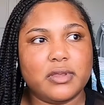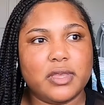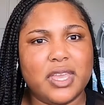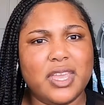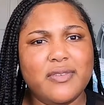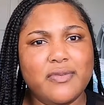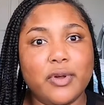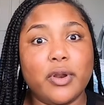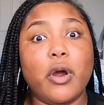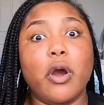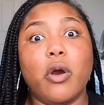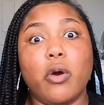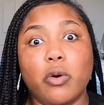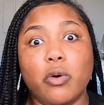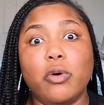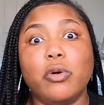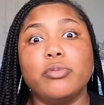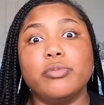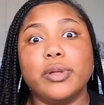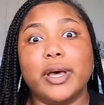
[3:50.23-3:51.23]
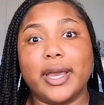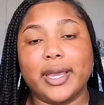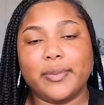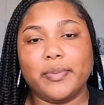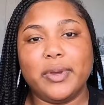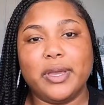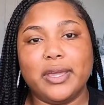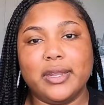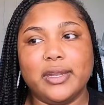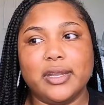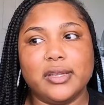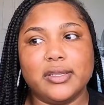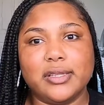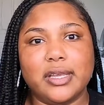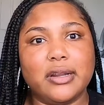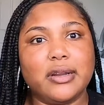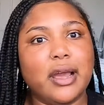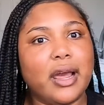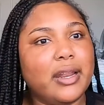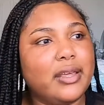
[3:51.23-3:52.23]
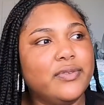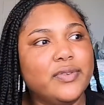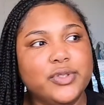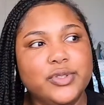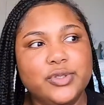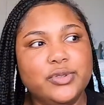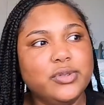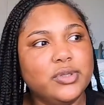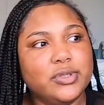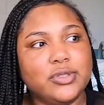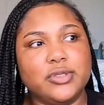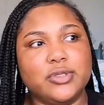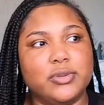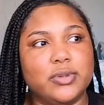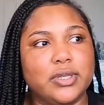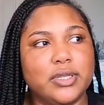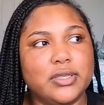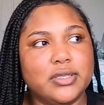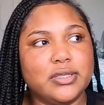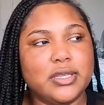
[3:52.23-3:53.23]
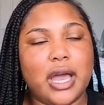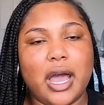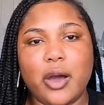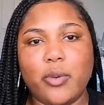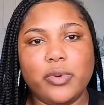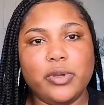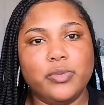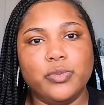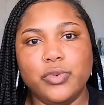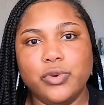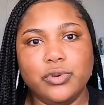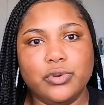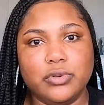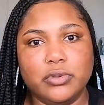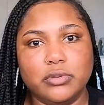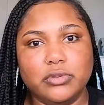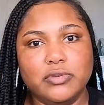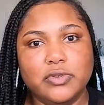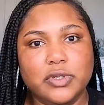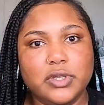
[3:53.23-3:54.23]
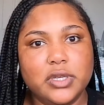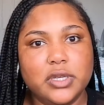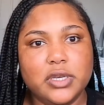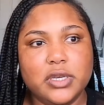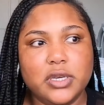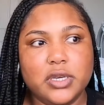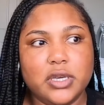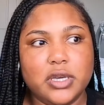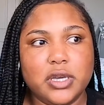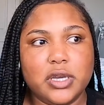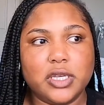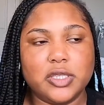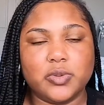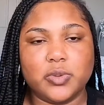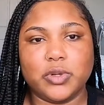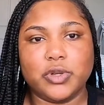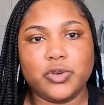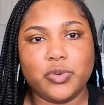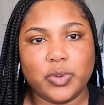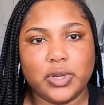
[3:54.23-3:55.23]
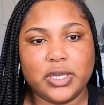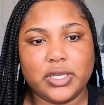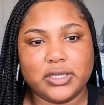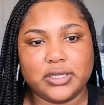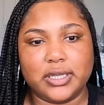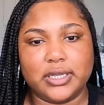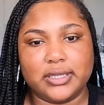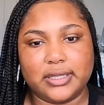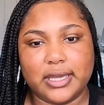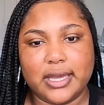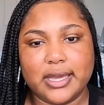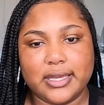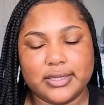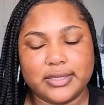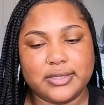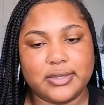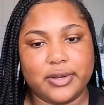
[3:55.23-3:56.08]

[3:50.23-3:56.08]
Even our own black men, they're not even used to it, to how we move, because we're queens like that.